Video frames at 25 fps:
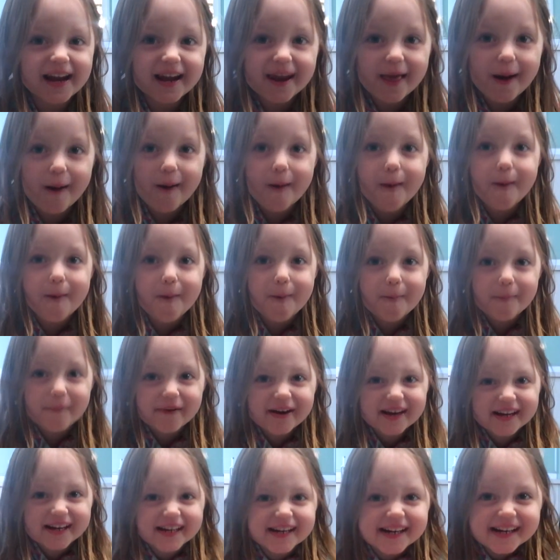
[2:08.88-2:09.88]
So hello.
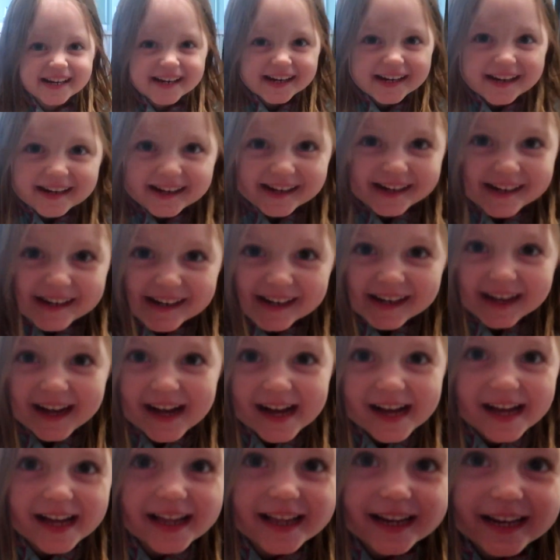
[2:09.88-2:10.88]
Okay,
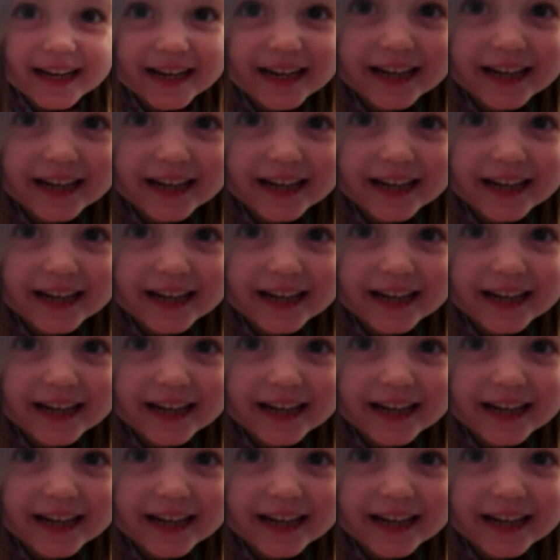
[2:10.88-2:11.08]
so now